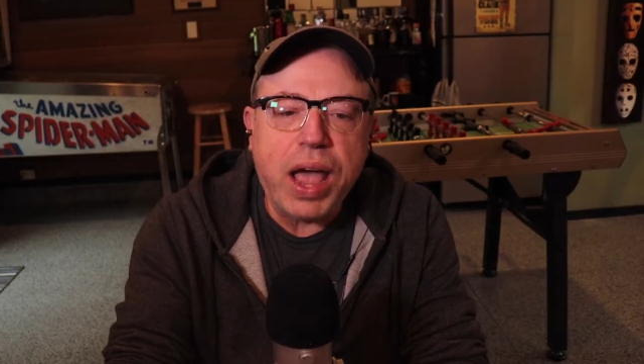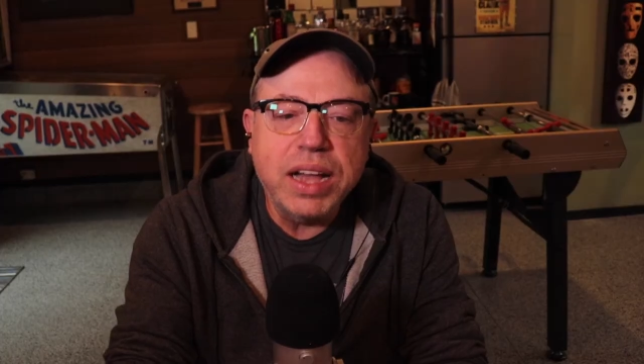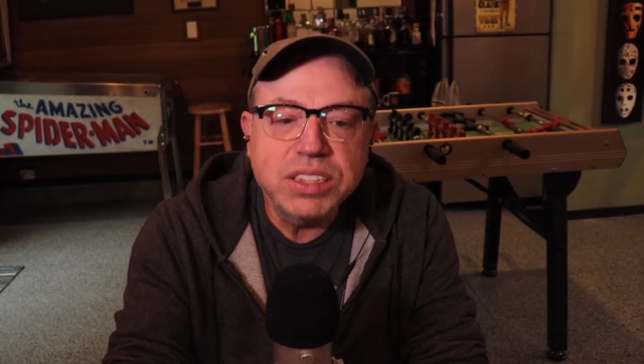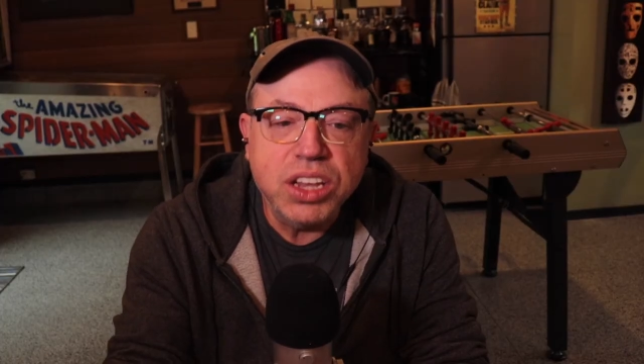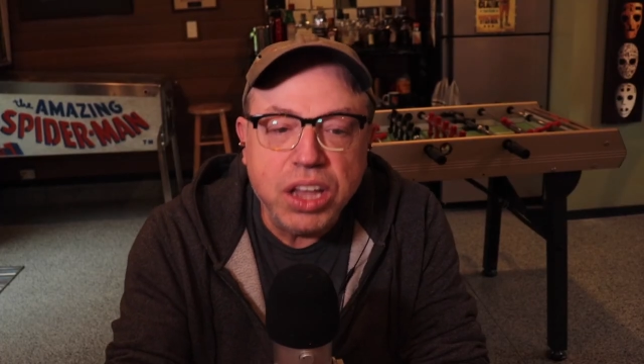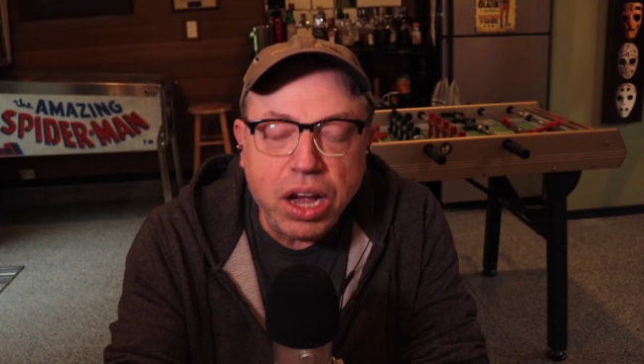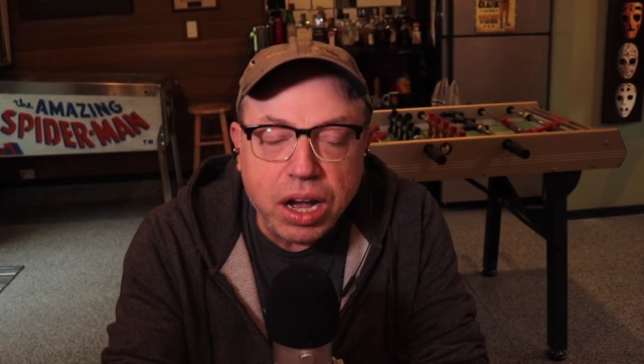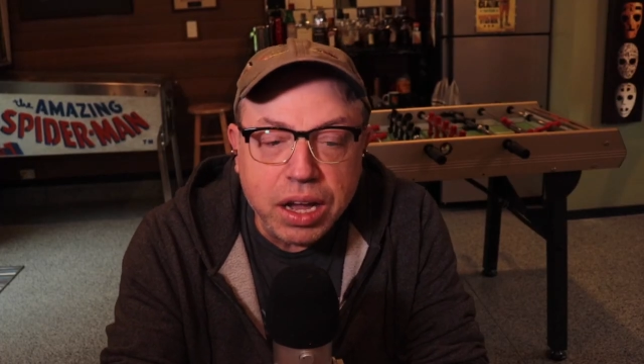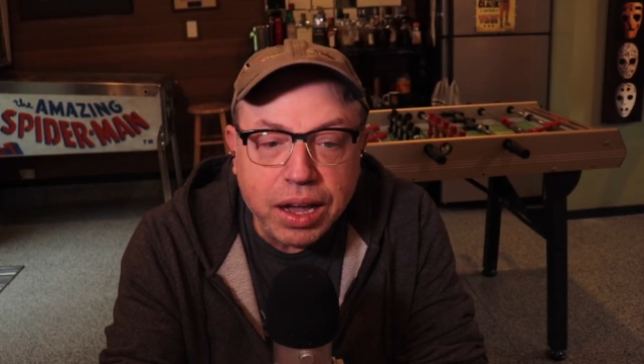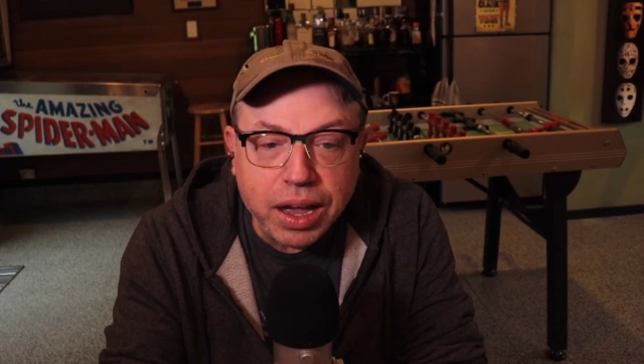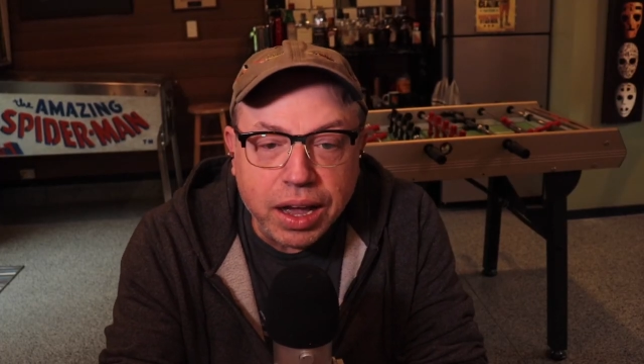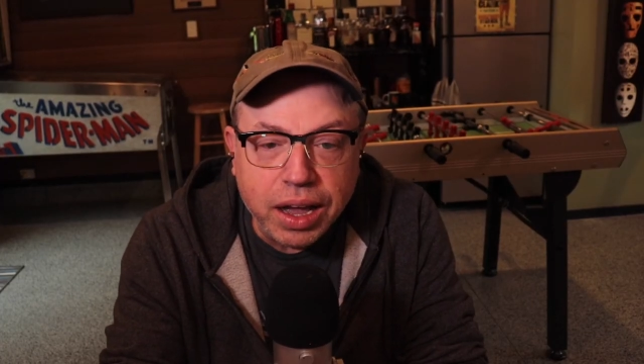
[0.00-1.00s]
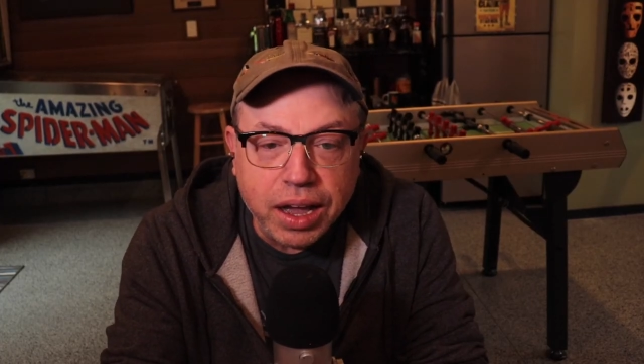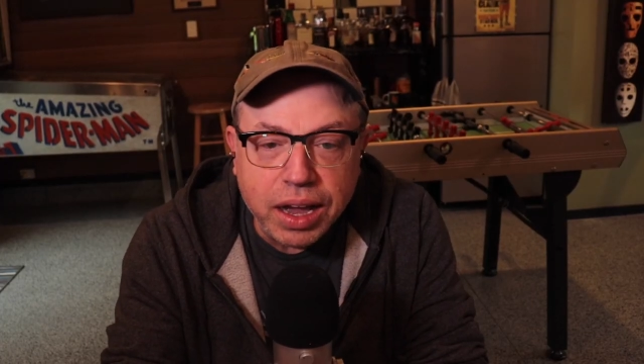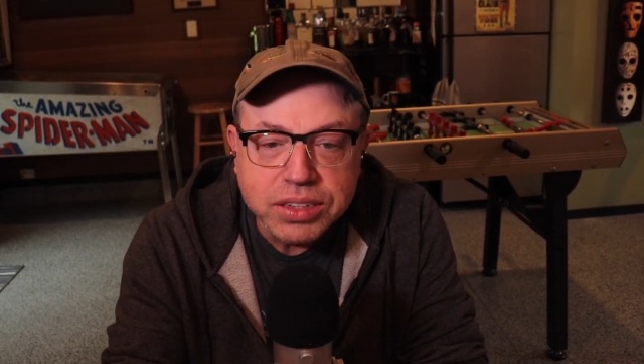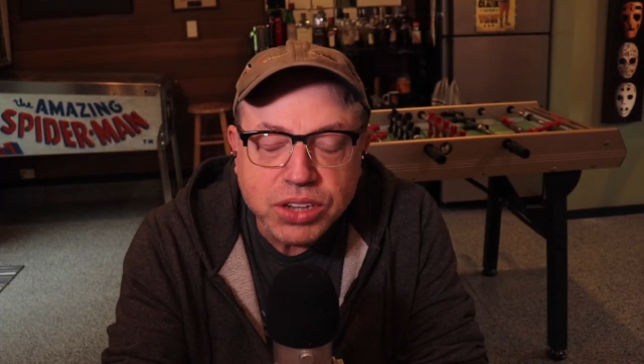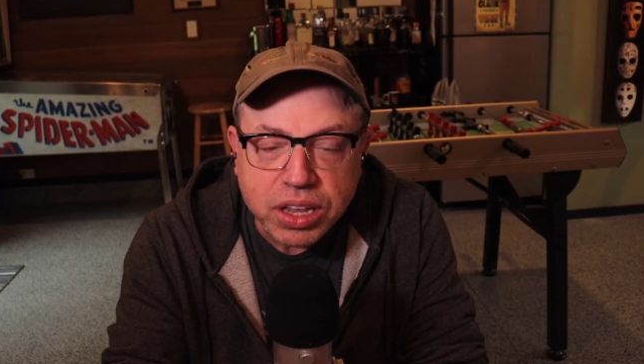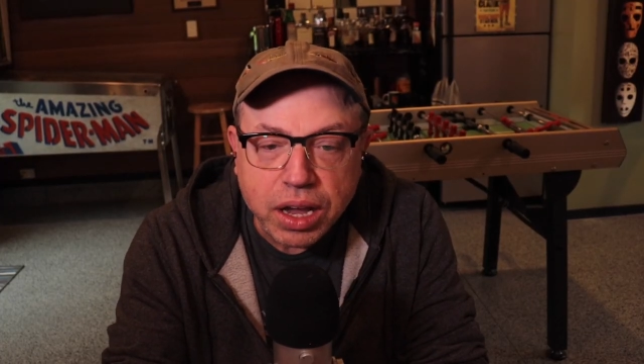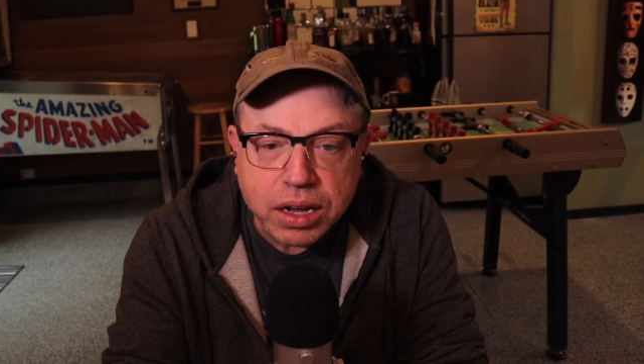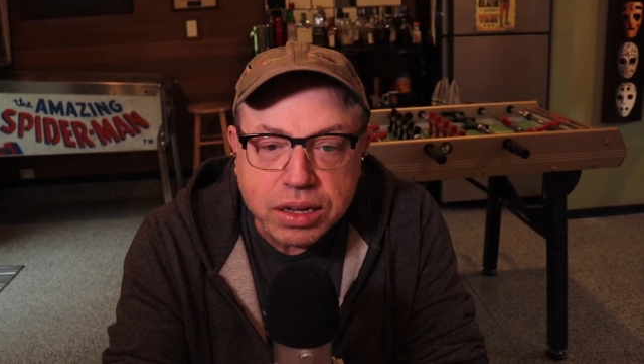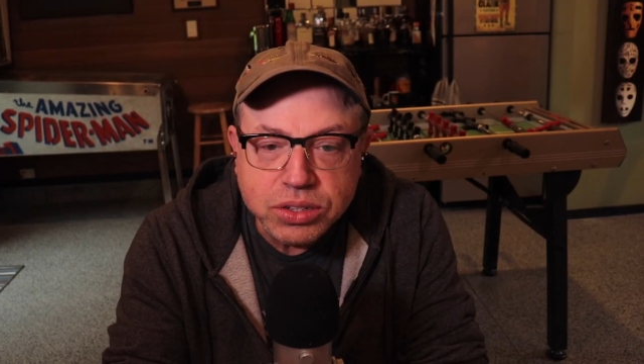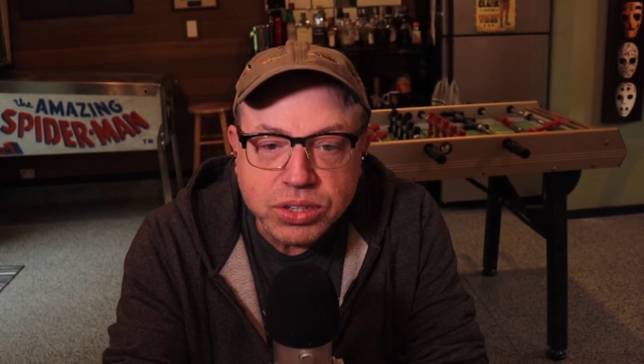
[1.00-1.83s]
As a young